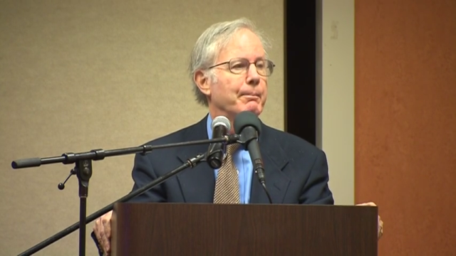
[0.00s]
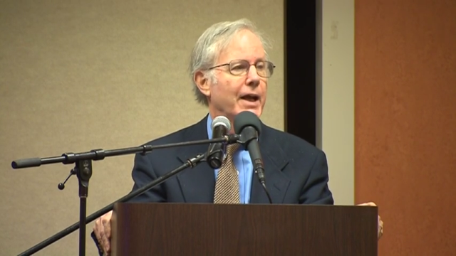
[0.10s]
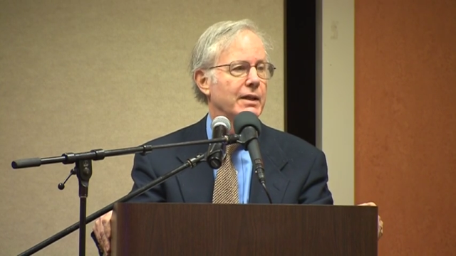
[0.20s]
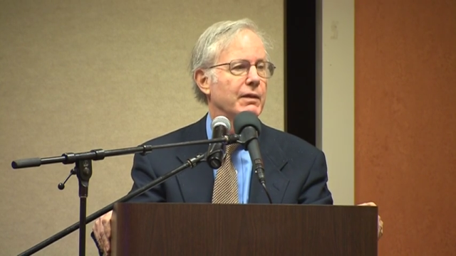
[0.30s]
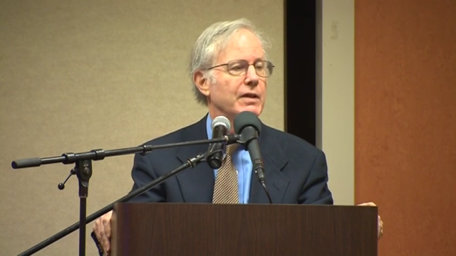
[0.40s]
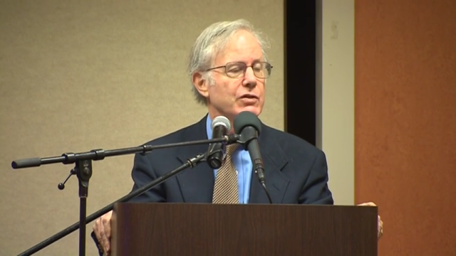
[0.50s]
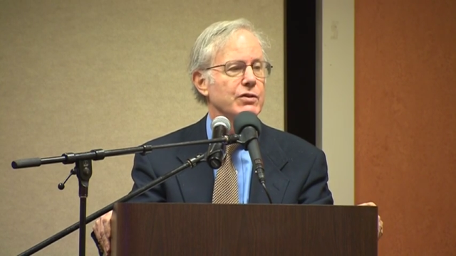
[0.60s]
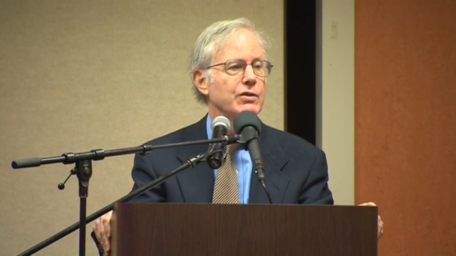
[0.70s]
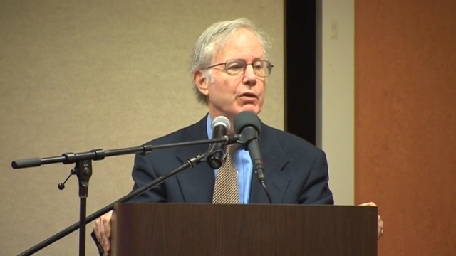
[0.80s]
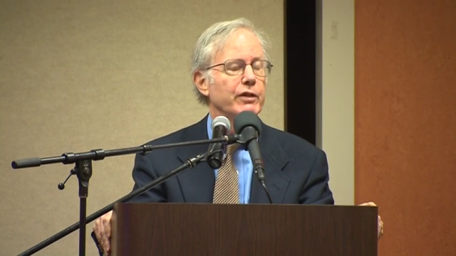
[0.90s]
activities
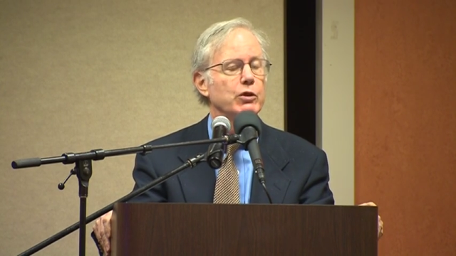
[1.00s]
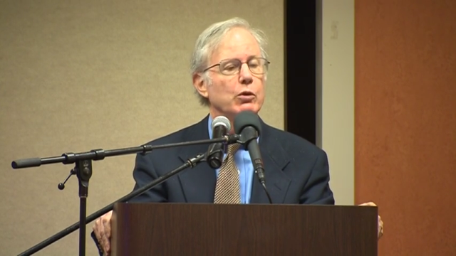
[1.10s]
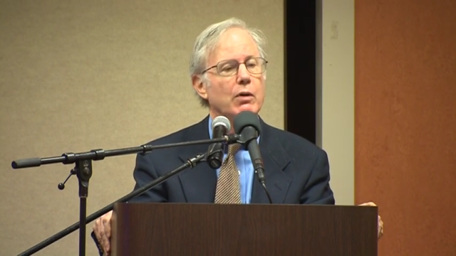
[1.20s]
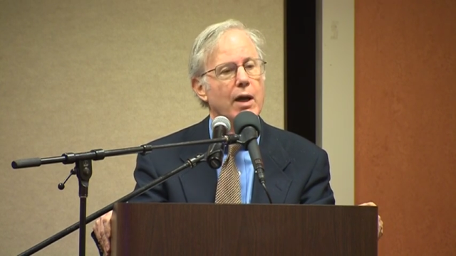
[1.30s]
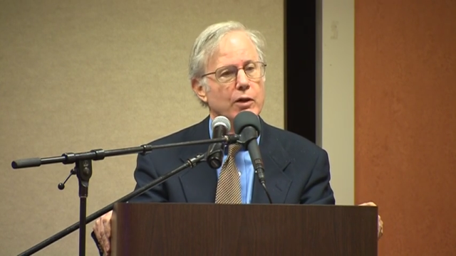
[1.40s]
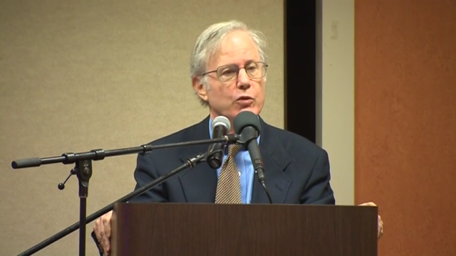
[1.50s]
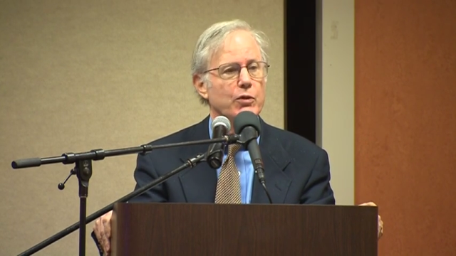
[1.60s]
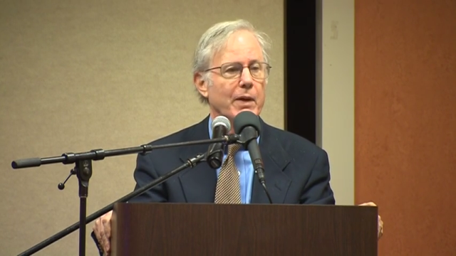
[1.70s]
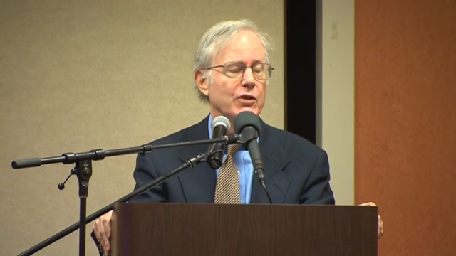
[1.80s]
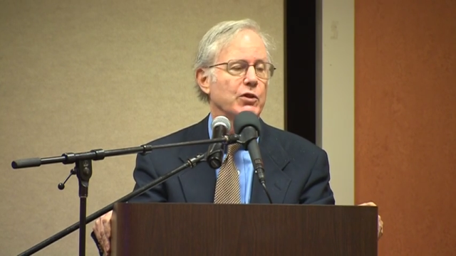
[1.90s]
to Sylvia Duran, who's
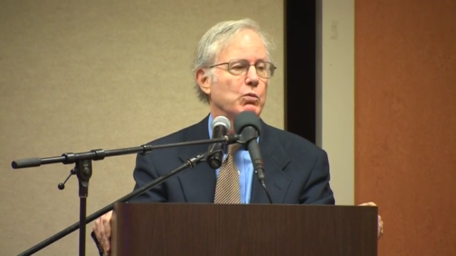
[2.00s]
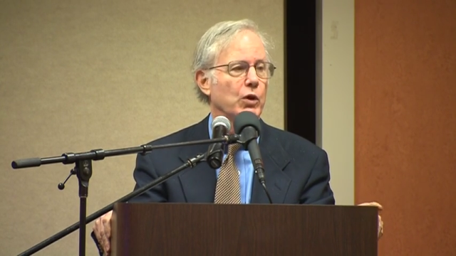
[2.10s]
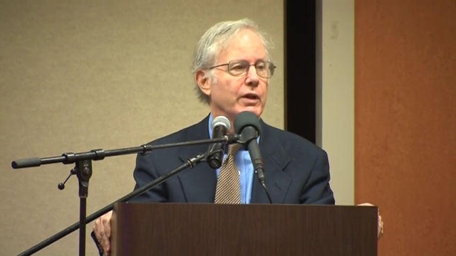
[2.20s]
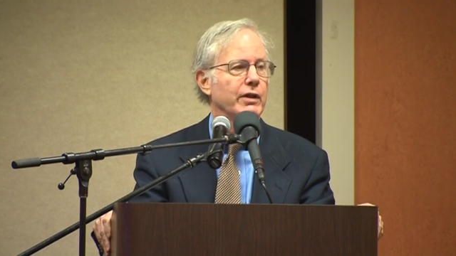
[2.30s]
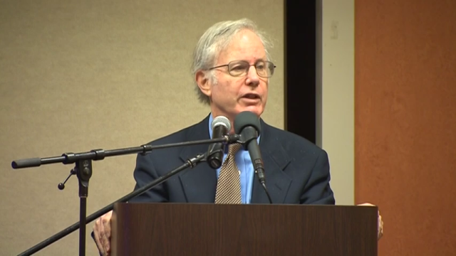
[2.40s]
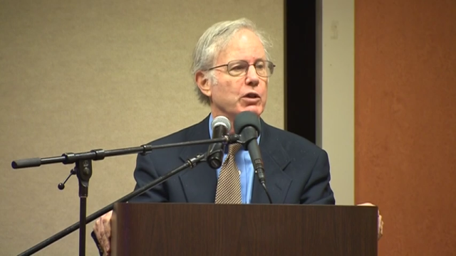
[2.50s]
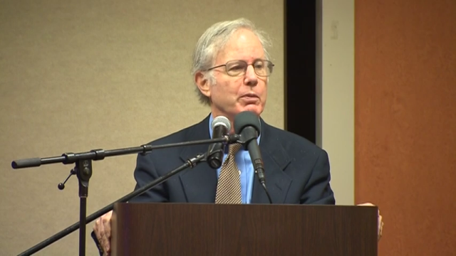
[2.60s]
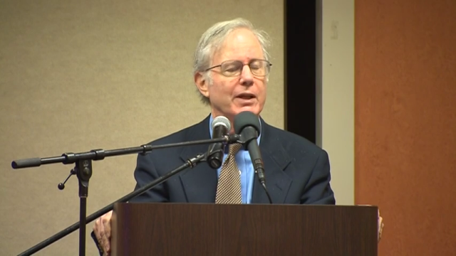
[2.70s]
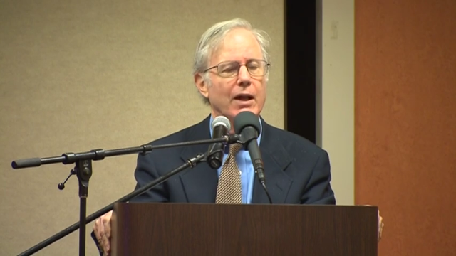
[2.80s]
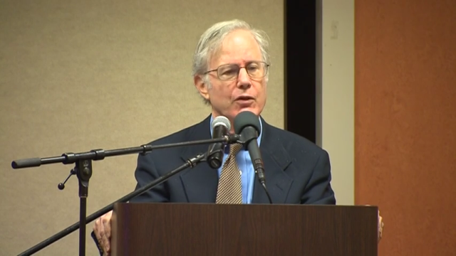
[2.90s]
a Mexican working in the
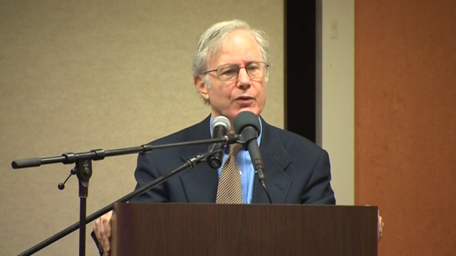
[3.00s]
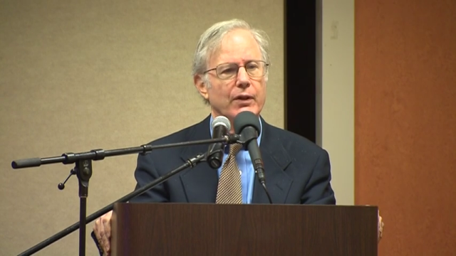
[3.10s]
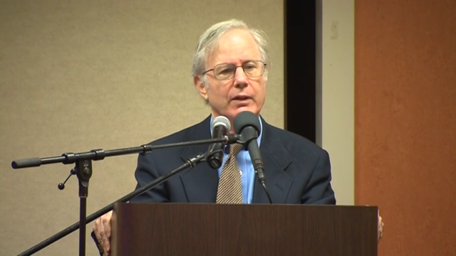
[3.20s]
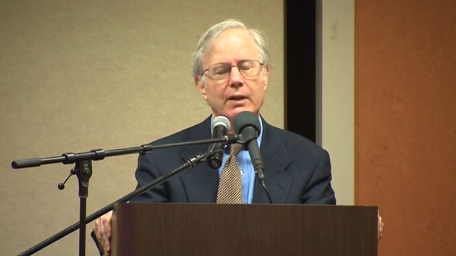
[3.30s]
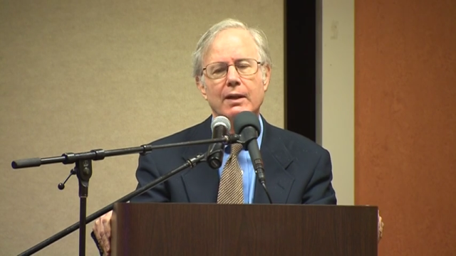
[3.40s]
Cuban consulate.